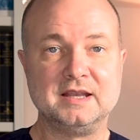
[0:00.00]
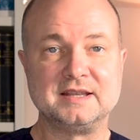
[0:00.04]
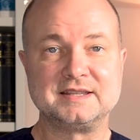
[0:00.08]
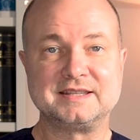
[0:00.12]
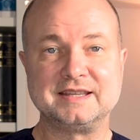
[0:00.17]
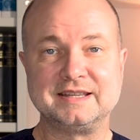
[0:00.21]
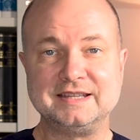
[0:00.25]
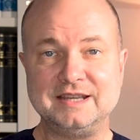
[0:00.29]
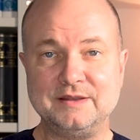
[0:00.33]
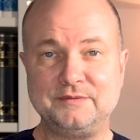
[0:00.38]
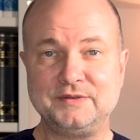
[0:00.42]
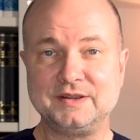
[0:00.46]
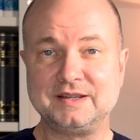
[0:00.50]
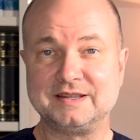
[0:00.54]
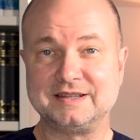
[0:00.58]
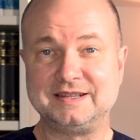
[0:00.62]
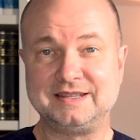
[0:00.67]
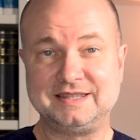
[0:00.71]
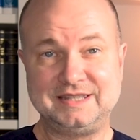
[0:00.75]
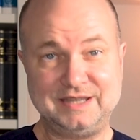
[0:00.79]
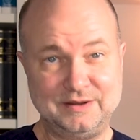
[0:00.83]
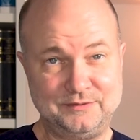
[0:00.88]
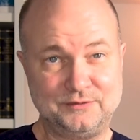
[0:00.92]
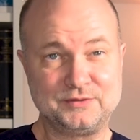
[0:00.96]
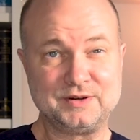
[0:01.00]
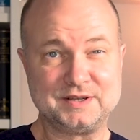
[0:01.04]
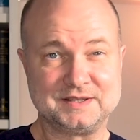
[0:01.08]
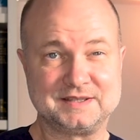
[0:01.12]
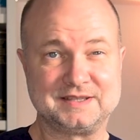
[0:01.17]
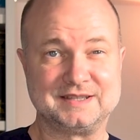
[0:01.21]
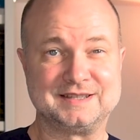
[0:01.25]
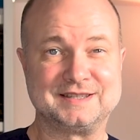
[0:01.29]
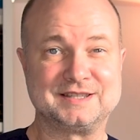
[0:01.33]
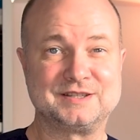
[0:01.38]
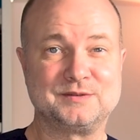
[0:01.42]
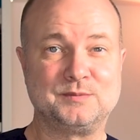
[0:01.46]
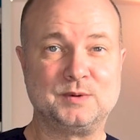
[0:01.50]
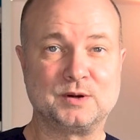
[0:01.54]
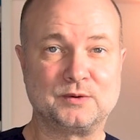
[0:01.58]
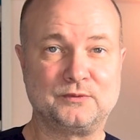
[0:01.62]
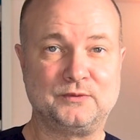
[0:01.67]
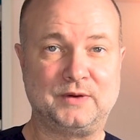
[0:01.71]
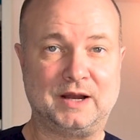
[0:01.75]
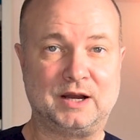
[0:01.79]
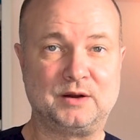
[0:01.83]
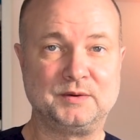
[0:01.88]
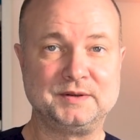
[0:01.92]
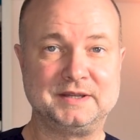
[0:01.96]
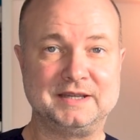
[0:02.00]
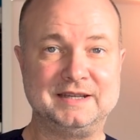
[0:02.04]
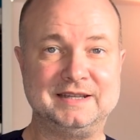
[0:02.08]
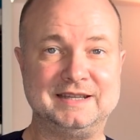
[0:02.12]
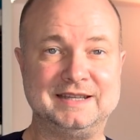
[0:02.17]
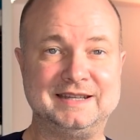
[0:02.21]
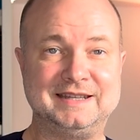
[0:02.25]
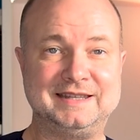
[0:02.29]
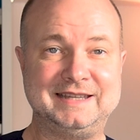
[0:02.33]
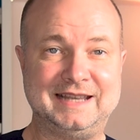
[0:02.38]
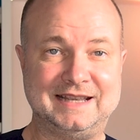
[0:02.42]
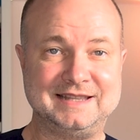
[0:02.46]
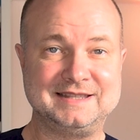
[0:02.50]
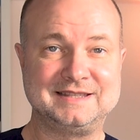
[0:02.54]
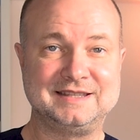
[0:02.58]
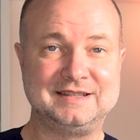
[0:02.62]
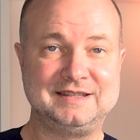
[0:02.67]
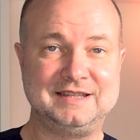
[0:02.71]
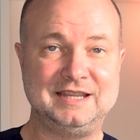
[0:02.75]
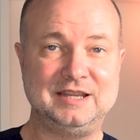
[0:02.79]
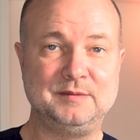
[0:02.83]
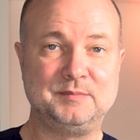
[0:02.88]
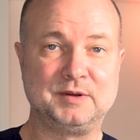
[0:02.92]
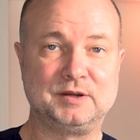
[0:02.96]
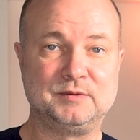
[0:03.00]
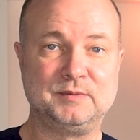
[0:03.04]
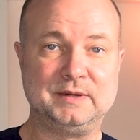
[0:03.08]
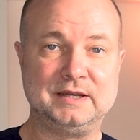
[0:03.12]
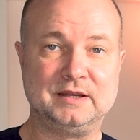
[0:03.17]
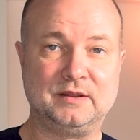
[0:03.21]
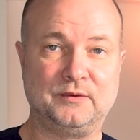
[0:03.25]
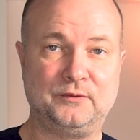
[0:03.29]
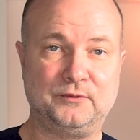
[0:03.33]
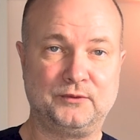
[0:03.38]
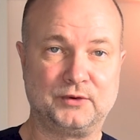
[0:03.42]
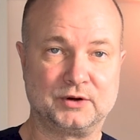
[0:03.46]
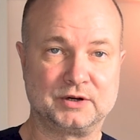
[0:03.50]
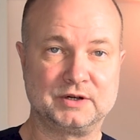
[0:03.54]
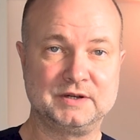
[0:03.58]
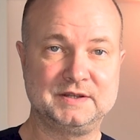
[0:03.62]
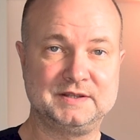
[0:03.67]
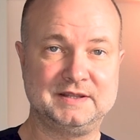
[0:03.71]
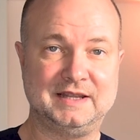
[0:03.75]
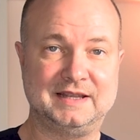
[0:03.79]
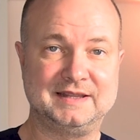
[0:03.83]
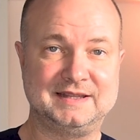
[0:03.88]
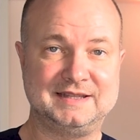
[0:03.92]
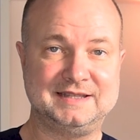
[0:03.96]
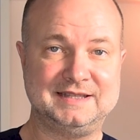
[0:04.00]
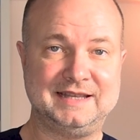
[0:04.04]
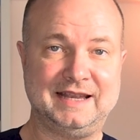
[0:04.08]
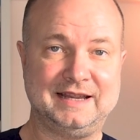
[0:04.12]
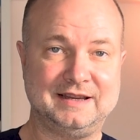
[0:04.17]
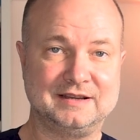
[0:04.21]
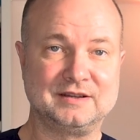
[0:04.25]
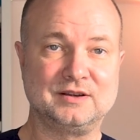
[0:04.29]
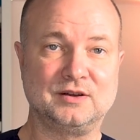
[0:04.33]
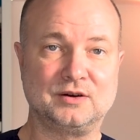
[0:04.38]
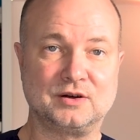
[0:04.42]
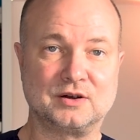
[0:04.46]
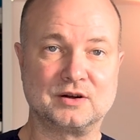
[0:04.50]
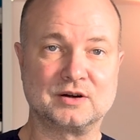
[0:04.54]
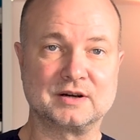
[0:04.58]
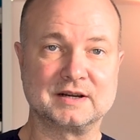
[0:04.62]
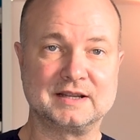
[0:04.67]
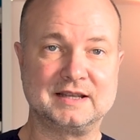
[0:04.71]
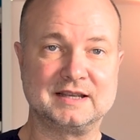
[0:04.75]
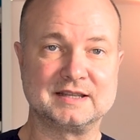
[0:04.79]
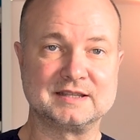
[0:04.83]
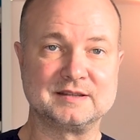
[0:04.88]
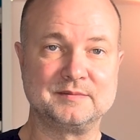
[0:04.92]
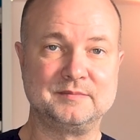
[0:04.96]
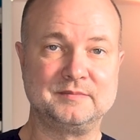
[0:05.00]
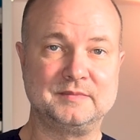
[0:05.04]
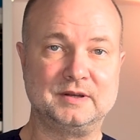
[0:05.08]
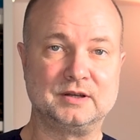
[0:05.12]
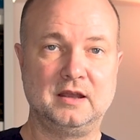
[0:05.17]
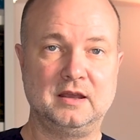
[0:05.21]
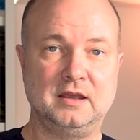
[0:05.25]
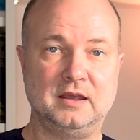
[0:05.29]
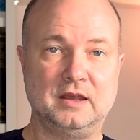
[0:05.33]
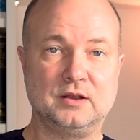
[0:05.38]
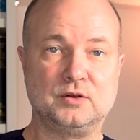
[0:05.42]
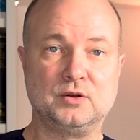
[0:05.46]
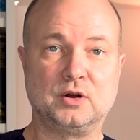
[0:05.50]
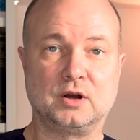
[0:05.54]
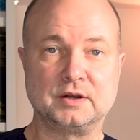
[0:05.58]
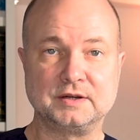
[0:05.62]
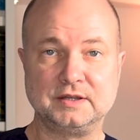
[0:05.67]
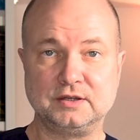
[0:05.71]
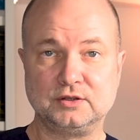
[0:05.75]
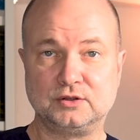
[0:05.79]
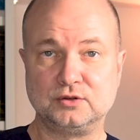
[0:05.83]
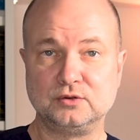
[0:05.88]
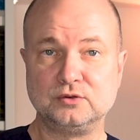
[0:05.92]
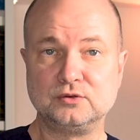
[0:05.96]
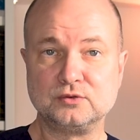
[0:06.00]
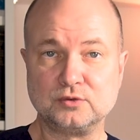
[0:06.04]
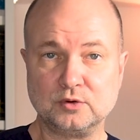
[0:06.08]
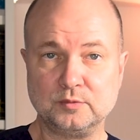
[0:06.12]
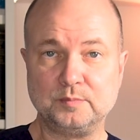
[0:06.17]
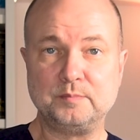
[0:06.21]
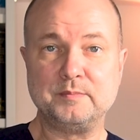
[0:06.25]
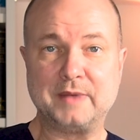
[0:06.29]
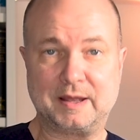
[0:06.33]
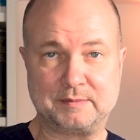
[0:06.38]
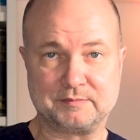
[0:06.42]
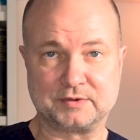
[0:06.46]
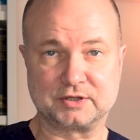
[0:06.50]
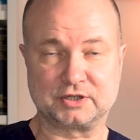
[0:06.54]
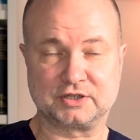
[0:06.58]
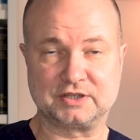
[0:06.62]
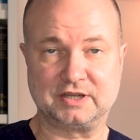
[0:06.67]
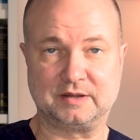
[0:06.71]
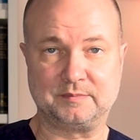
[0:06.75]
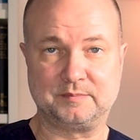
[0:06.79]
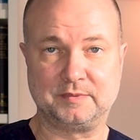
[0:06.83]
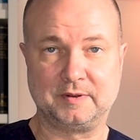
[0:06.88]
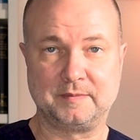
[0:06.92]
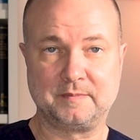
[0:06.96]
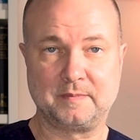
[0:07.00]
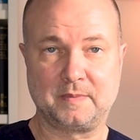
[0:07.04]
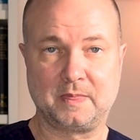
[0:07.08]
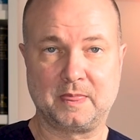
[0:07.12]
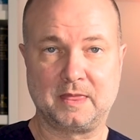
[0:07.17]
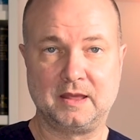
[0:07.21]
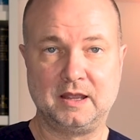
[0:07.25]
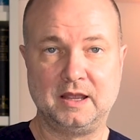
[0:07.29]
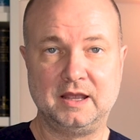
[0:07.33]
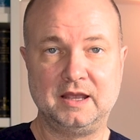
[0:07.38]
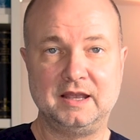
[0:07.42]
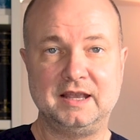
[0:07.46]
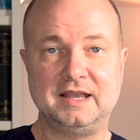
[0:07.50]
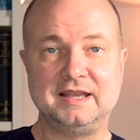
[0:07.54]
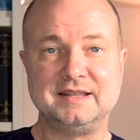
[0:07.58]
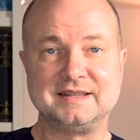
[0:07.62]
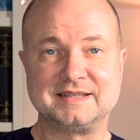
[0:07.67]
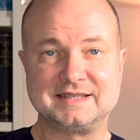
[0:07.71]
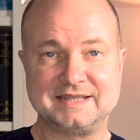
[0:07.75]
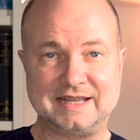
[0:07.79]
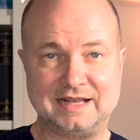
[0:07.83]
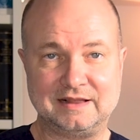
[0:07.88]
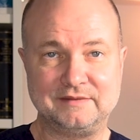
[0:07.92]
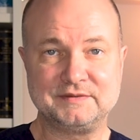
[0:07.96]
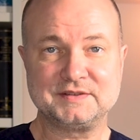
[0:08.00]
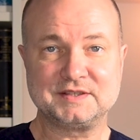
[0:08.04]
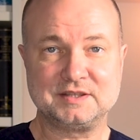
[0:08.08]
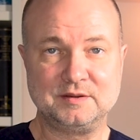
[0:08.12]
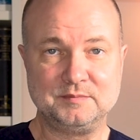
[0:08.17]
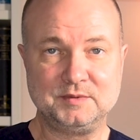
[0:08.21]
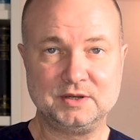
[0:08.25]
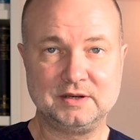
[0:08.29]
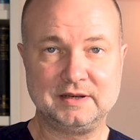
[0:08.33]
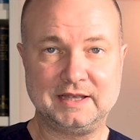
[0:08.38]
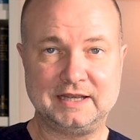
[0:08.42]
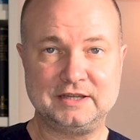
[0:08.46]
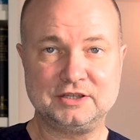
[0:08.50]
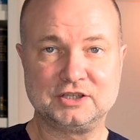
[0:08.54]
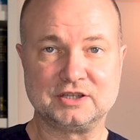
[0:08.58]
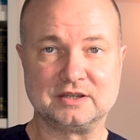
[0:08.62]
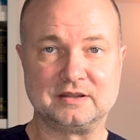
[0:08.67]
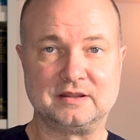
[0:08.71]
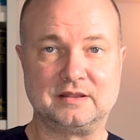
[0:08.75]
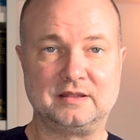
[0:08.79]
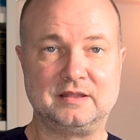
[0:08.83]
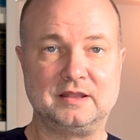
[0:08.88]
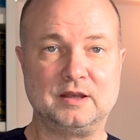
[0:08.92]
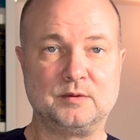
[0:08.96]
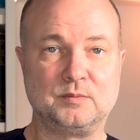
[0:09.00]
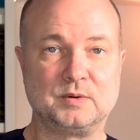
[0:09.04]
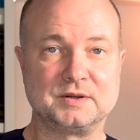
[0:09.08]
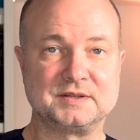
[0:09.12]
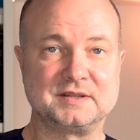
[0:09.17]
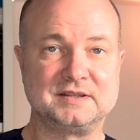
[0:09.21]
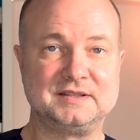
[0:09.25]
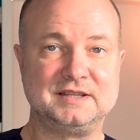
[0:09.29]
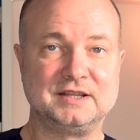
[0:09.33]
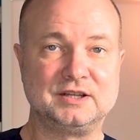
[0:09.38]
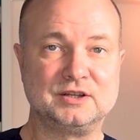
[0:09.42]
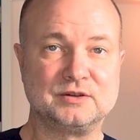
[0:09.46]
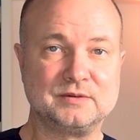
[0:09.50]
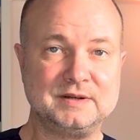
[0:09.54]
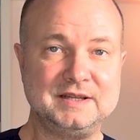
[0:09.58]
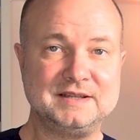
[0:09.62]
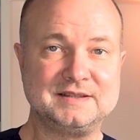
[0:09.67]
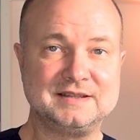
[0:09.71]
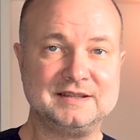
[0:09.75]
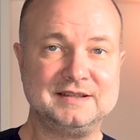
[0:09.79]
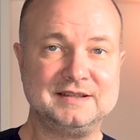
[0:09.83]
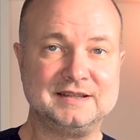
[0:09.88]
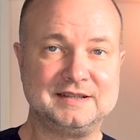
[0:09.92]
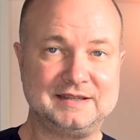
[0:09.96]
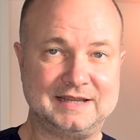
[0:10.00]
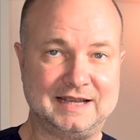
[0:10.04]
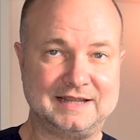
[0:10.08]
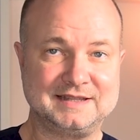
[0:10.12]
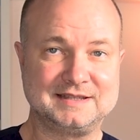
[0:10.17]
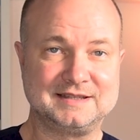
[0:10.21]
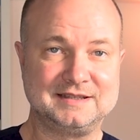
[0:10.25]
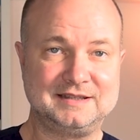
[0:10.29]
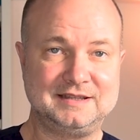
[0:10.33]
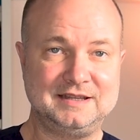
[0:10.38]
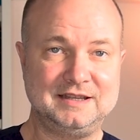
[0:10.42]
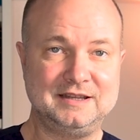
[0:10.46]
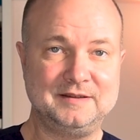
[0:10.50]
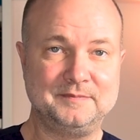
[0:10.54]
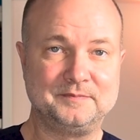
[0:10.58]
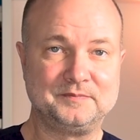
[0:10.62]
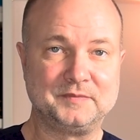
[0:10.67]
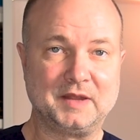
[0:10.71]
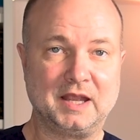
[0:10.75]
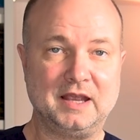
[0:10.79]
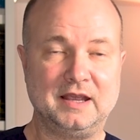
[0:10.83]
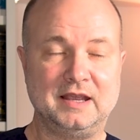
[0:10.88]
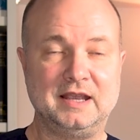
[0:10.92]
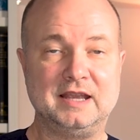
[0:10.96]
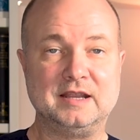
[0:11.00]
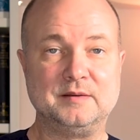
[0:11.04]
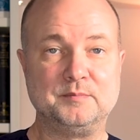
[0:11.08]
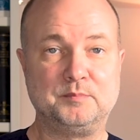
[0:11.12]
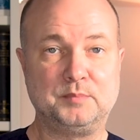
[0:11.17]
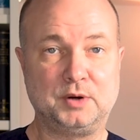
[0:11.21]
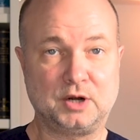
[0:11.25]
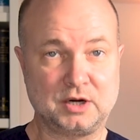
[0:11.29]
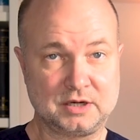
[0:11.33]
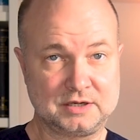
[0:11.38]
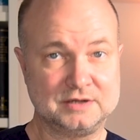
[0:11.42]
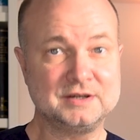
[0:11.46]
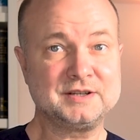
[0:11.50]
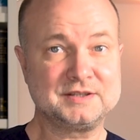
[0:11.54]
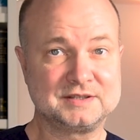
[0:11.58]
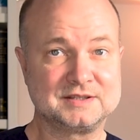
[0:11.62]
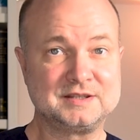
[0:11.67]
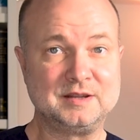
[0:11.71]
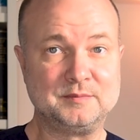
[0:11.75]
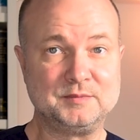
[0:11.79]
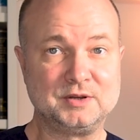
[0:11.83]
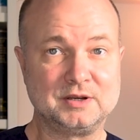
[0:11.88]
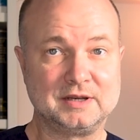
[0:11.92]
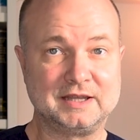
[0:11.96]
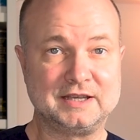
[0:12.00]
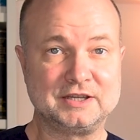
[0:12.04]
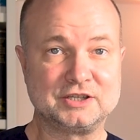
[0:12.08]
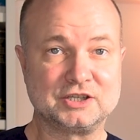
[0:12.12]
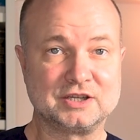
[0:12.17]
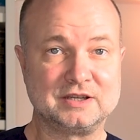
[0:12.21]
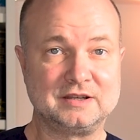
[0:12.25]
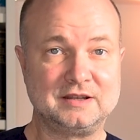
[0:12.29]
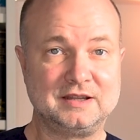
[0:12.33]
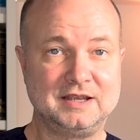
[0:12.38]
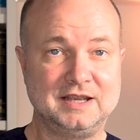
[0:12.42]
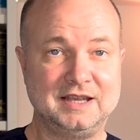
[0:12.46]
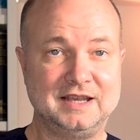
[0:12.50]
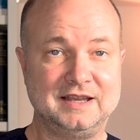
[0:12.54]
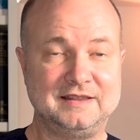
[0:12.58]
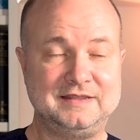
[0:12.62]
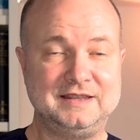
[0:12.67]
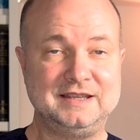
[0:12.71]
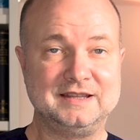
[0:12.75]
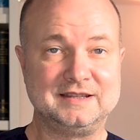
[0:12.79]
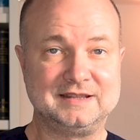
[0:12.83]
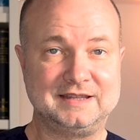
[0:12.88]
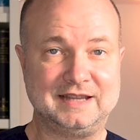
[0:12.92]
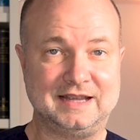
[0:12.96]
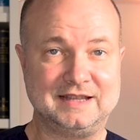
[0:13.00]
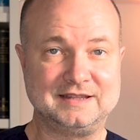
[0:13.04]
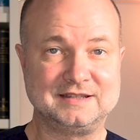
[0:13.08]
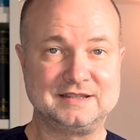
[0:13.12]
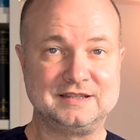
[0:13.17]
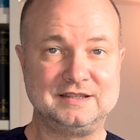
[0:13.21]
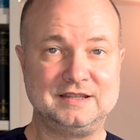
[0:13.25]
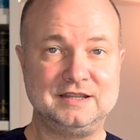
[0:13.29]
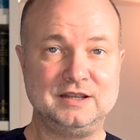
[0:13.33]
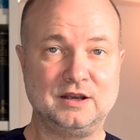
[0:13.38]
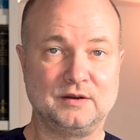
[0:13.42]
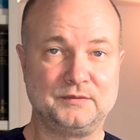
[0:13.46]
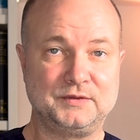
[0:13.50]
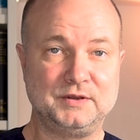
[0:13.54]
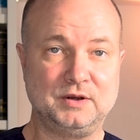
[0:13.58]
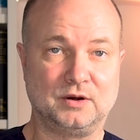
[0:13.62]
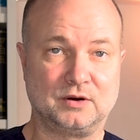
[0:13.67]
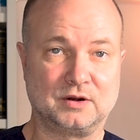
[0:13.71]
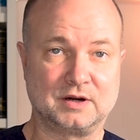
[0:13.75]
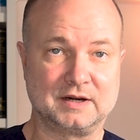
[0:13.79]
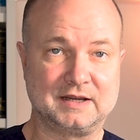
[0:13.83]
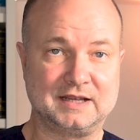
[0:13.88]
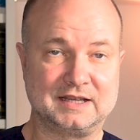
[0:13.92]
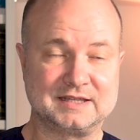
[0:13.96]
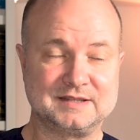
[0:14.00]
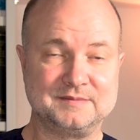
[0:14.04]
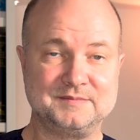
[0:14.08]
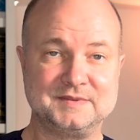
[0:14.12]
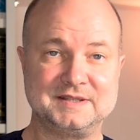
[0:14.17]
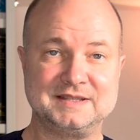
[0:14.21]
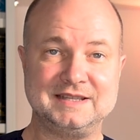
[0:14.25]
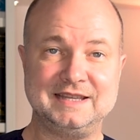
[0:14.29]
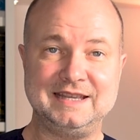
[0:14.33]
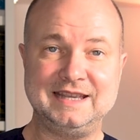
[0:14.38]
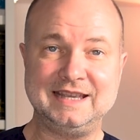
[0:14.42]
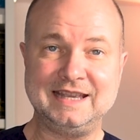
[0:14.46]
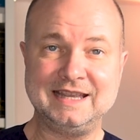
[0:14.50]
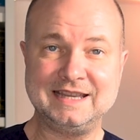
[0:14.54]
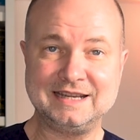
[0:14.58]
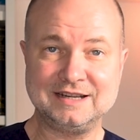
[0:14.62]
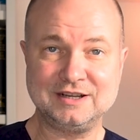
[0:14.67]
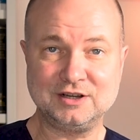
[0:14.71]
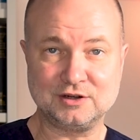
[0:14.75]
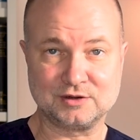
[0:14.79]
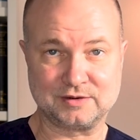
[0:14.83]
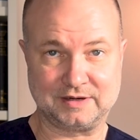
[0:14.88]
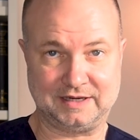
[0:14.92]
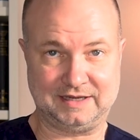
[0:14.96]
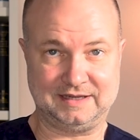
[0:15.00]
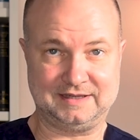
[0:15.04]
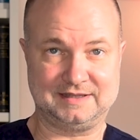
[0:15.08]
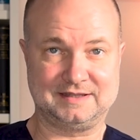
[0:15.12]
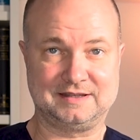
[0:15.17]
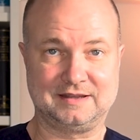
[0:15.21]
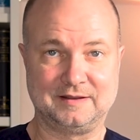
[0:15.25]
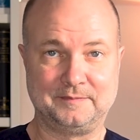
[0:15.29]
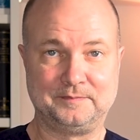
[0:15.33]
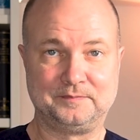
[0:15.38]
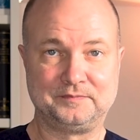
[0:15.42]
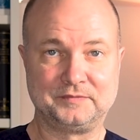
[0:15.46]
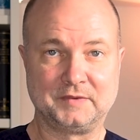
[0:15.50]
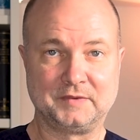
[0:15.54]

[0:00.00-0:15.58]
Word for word: Significant differences were found in intensity between the first and second orgasm according to group membership. In self-stimulation, there was a decrease in intensity. In partner stimulation, the intensity of the orgasms increased.